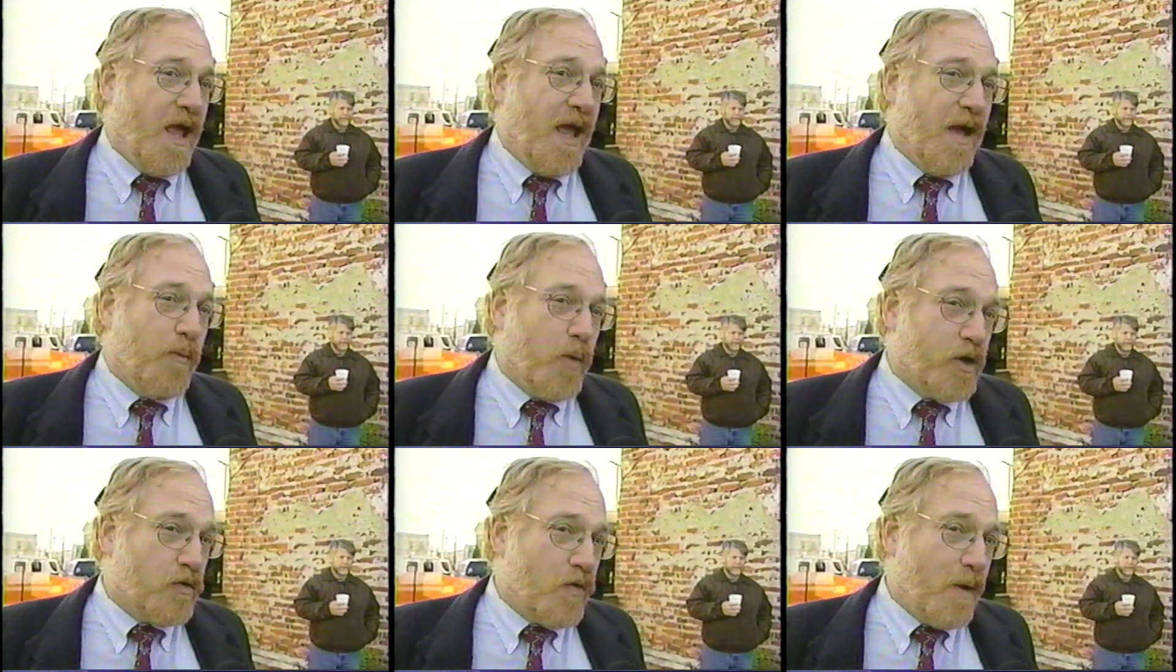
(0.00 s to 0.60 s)

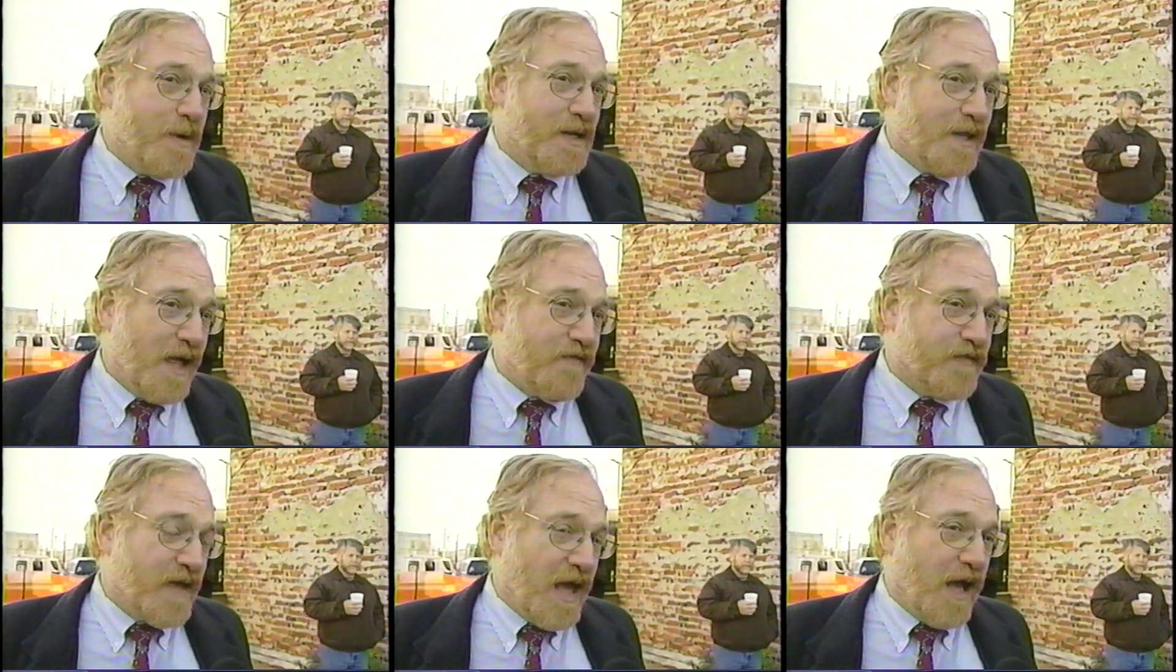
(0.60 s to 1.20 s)
It, when Grumman
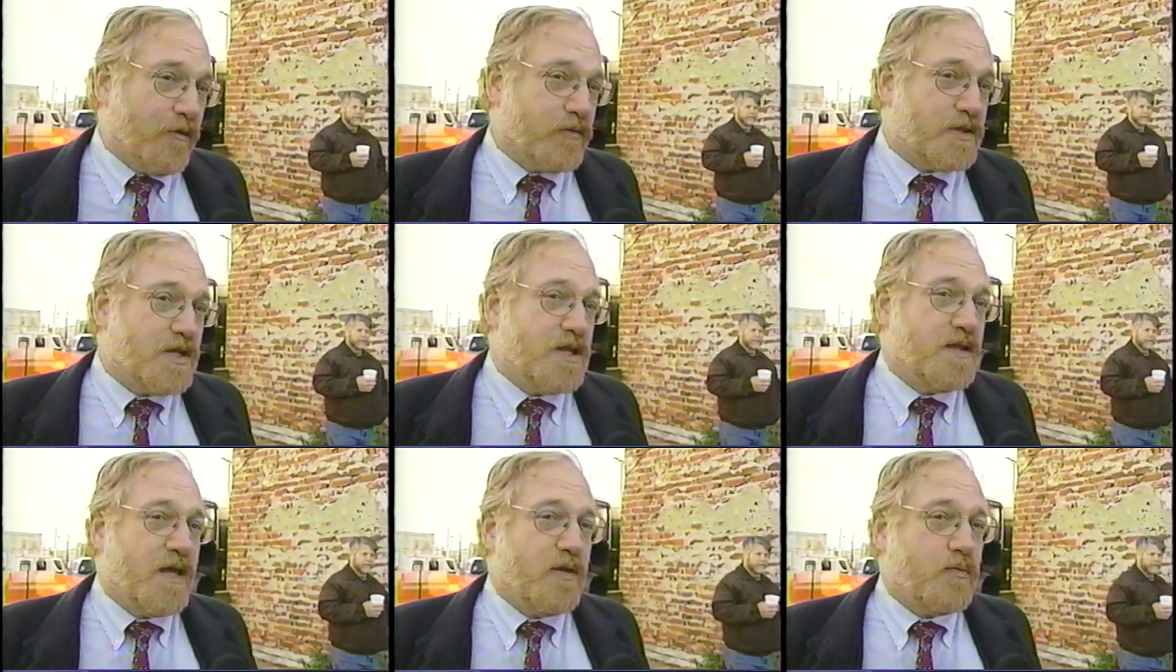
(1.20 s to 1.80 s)
left
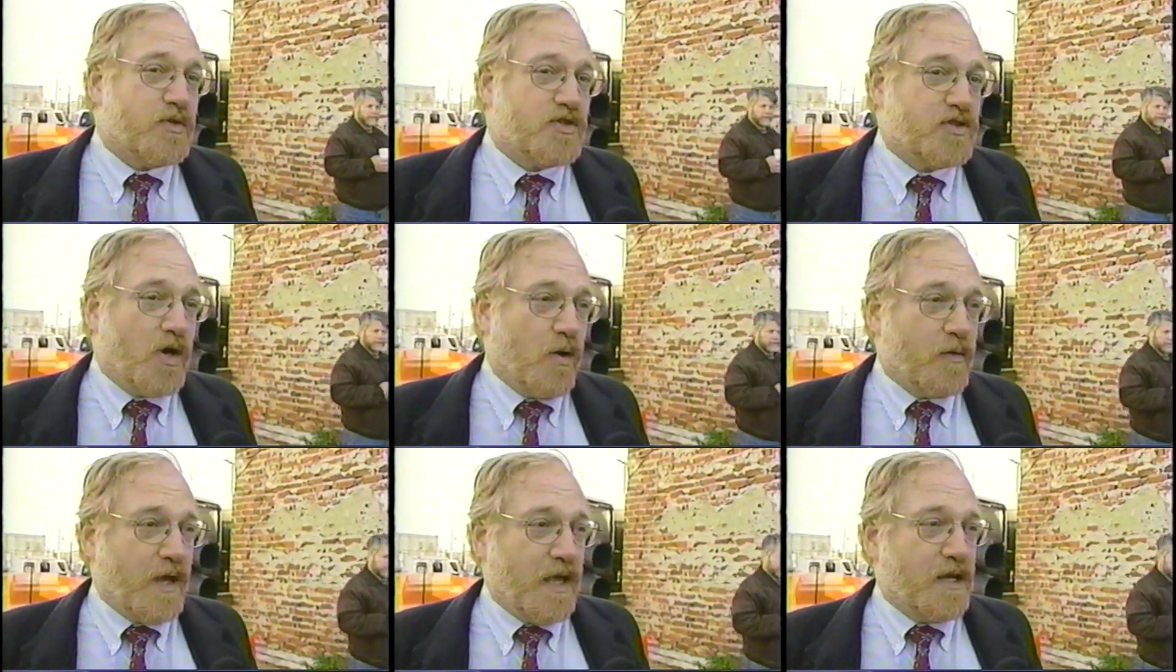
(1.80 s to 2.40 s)
Calverton, it was
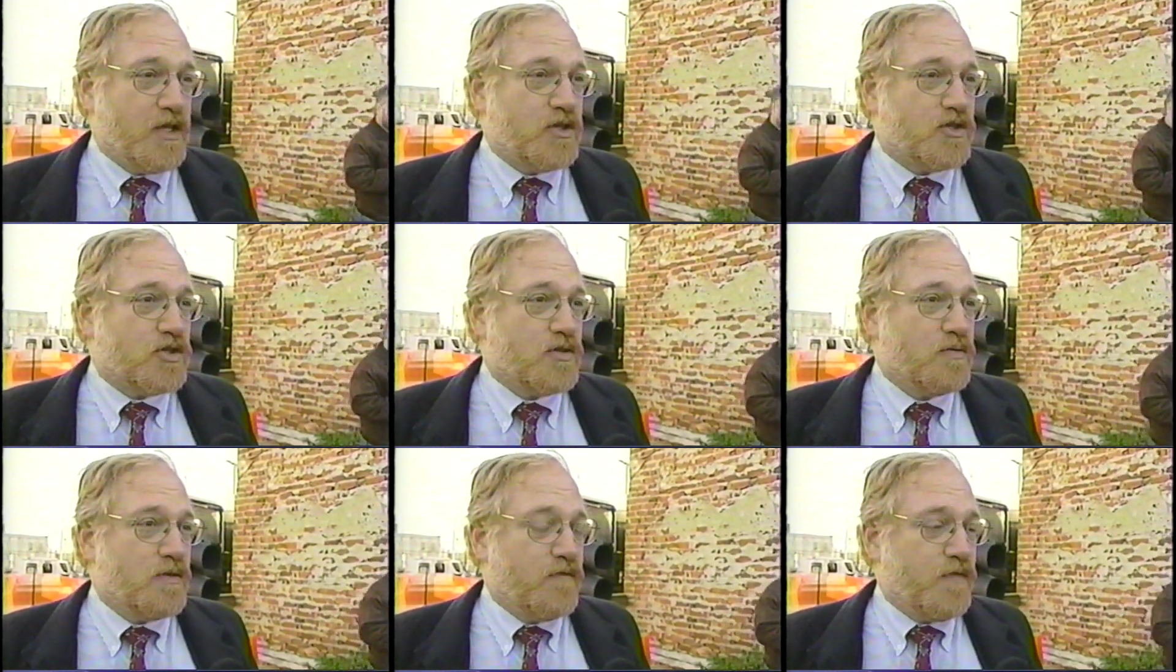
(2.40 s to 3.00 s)
donated
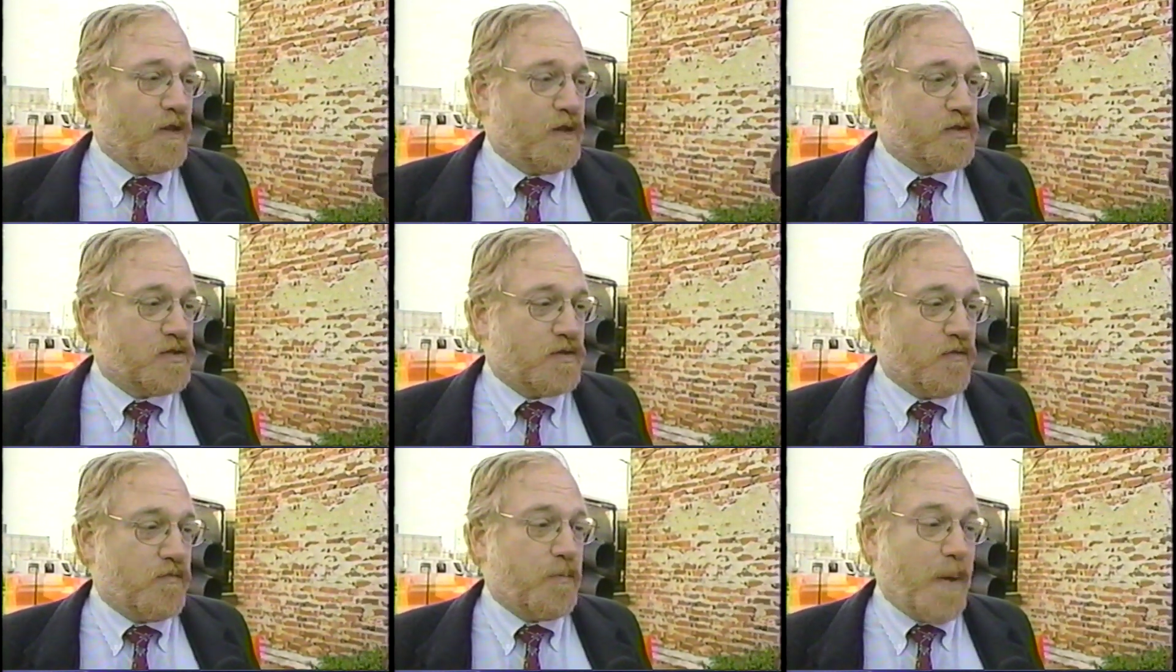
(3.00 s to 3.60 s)
to the
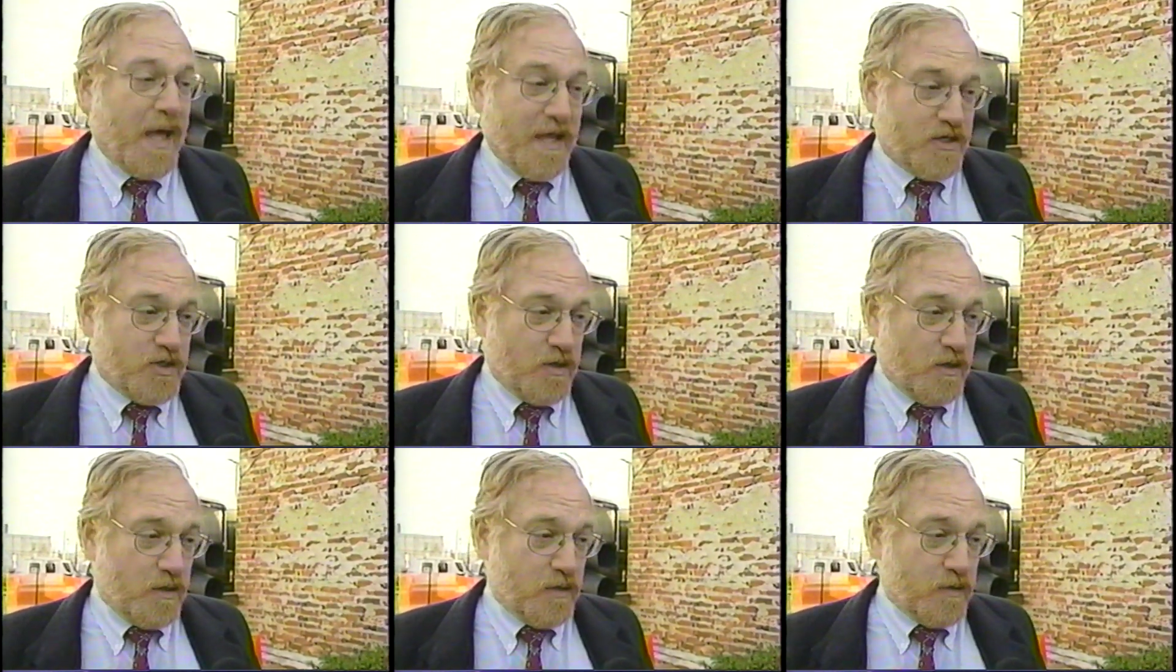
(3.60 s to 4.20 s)
village of
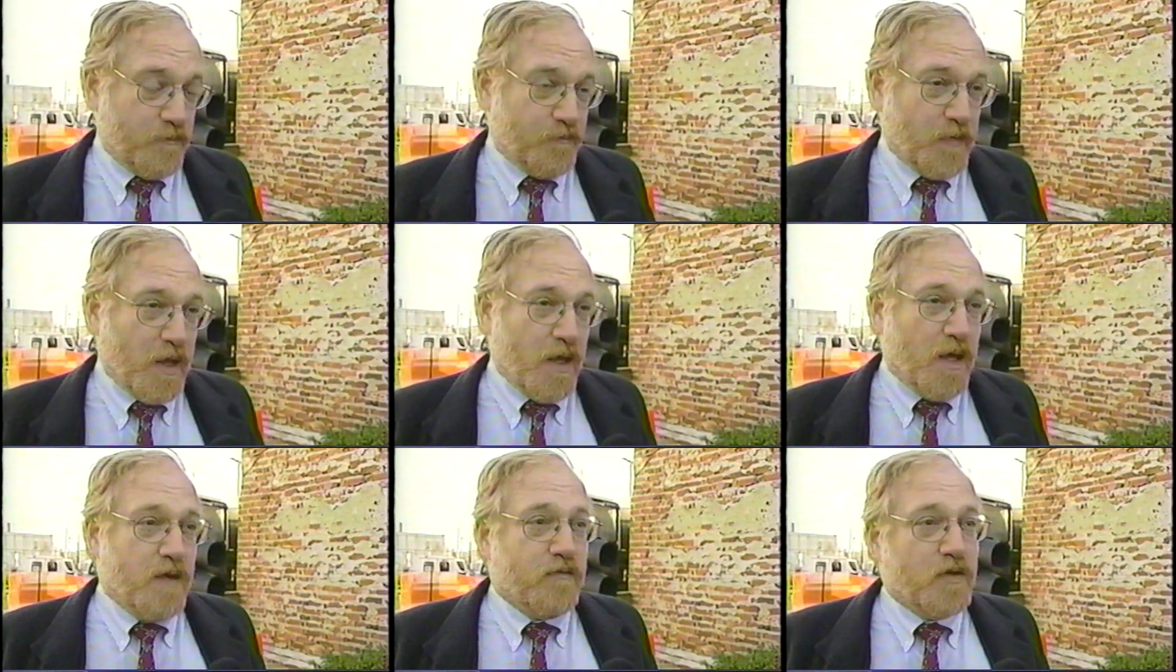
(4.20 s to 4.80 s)
Patchogue.
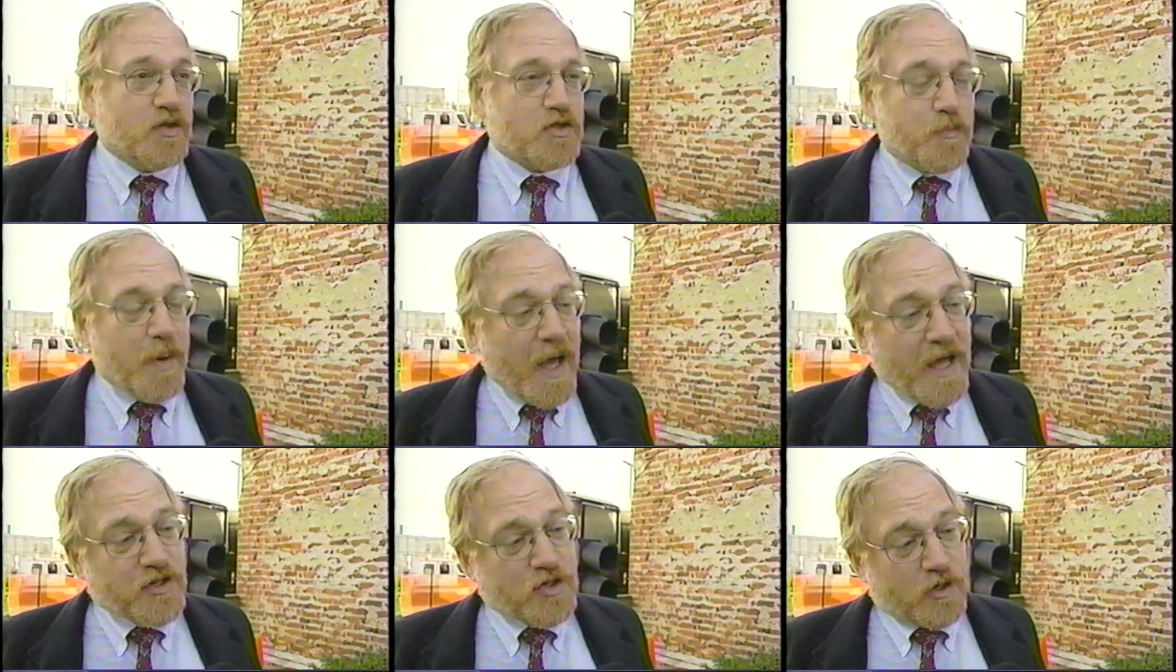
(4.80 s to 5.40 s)
Village of
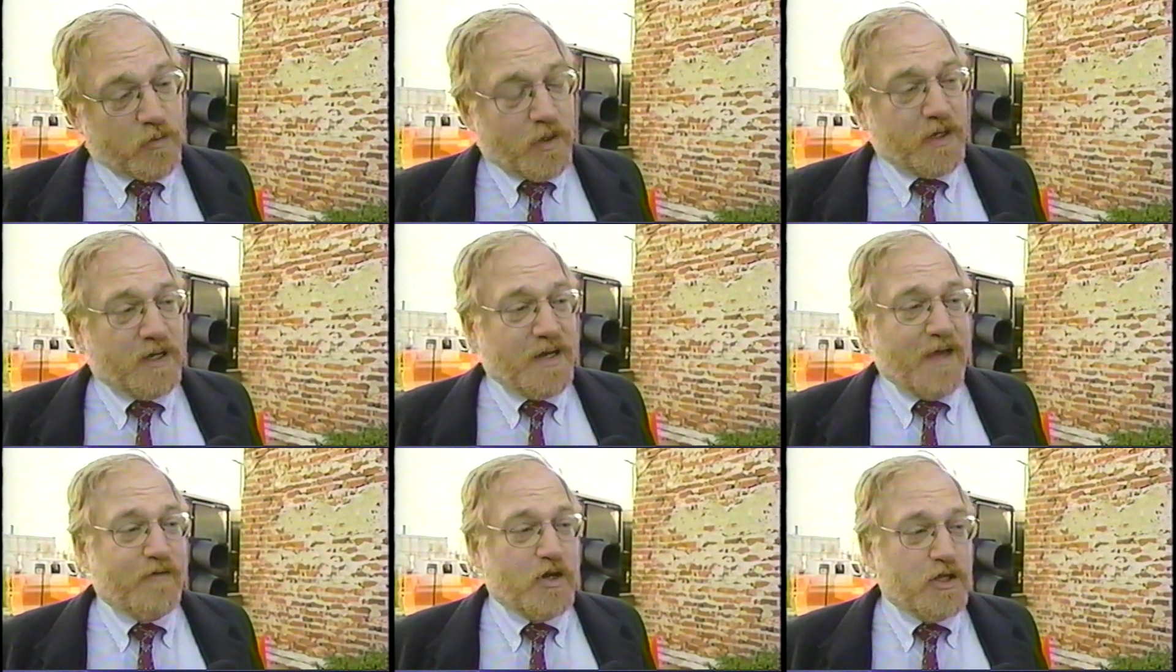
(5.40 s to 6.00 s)
Patchogue really
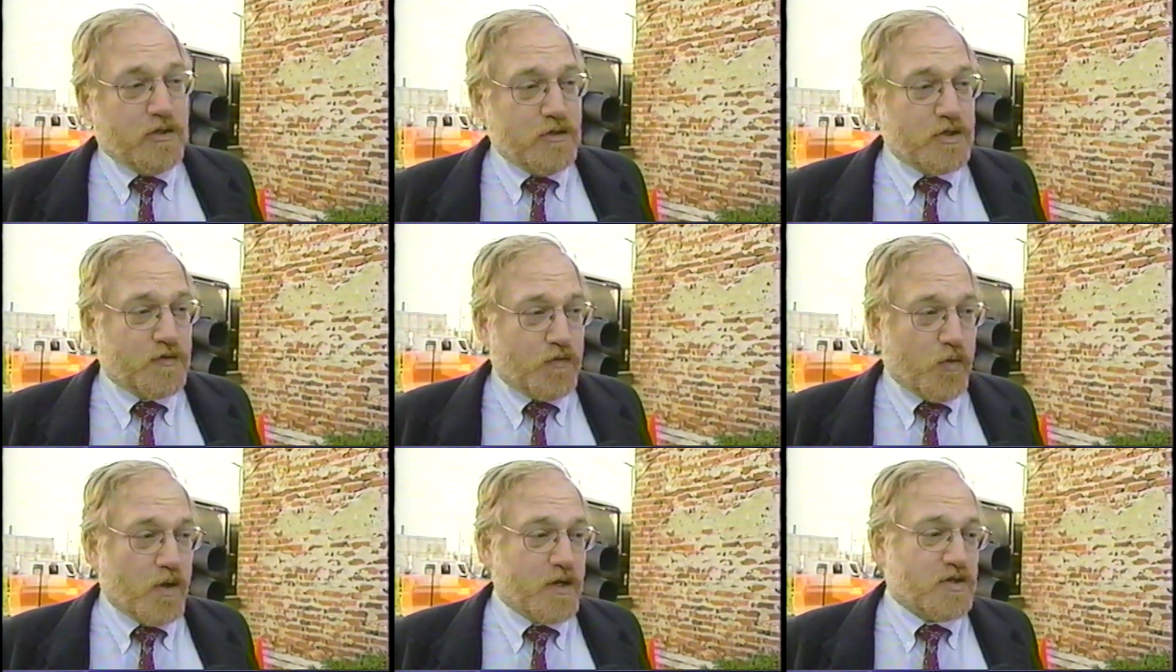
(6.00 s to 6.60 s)
didn't have any use
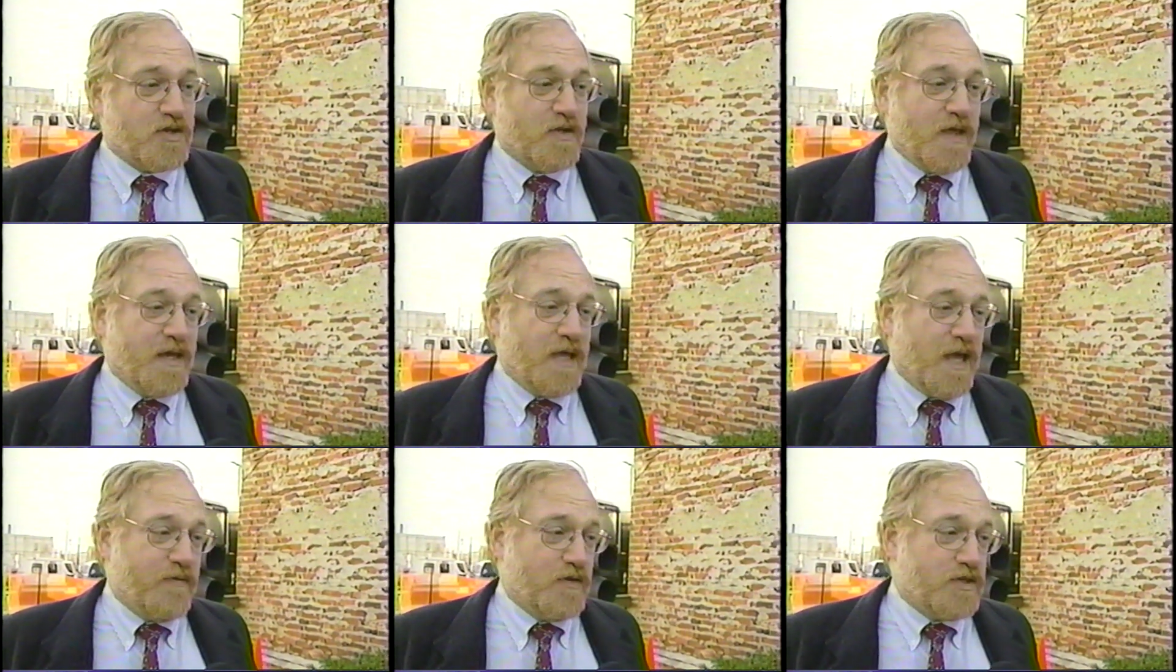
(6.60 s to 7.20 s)
for it, so
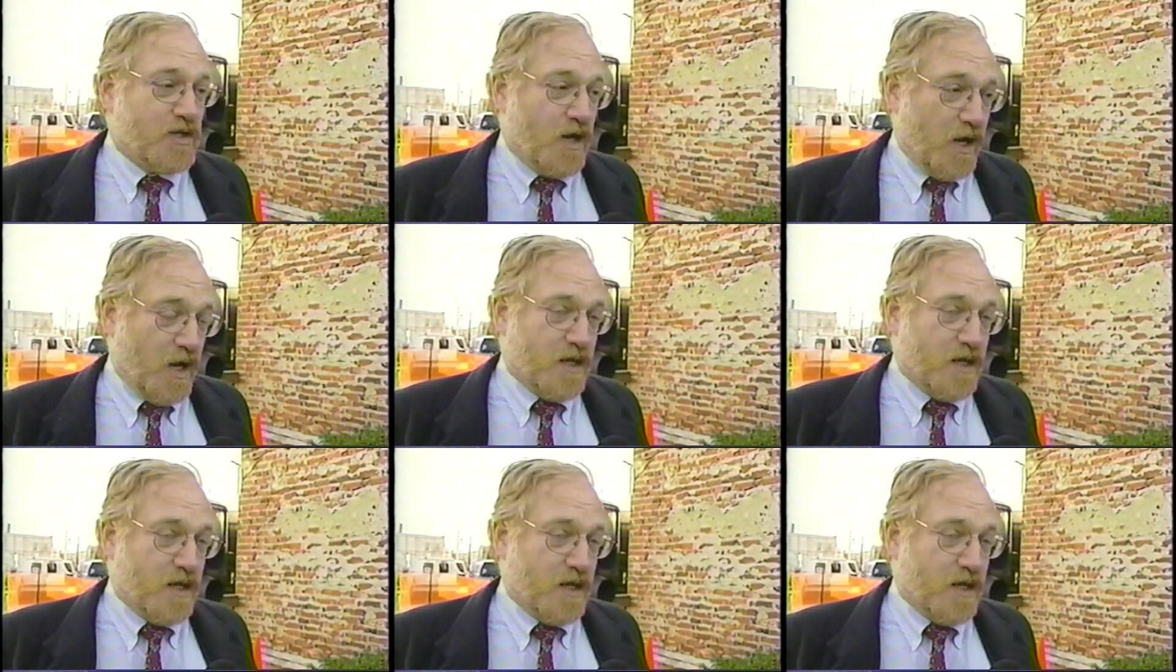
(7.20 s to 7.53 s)
they gave it to